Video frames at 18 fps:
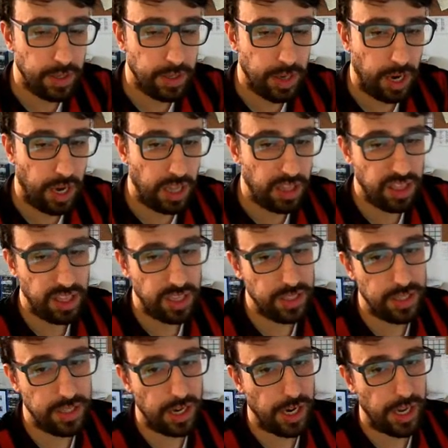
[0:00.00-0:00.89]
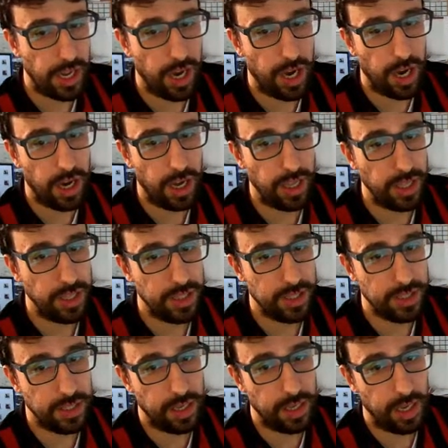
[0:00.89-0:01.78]
I think Serie A
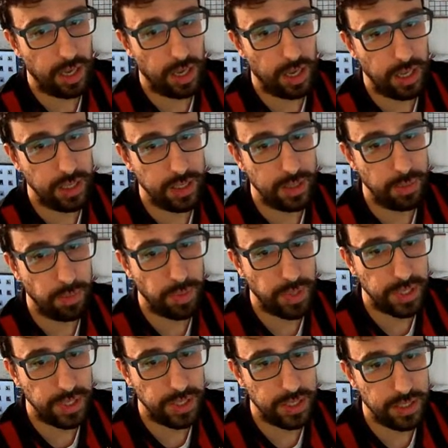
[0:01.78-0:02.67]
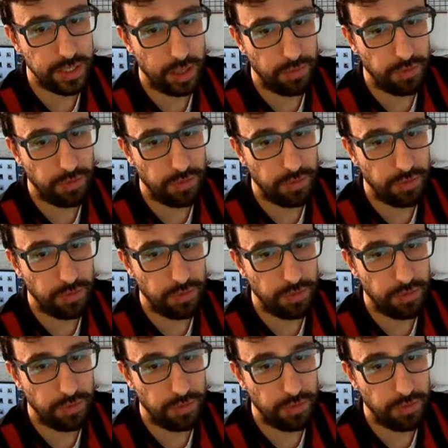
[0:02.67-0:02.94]
it's a business not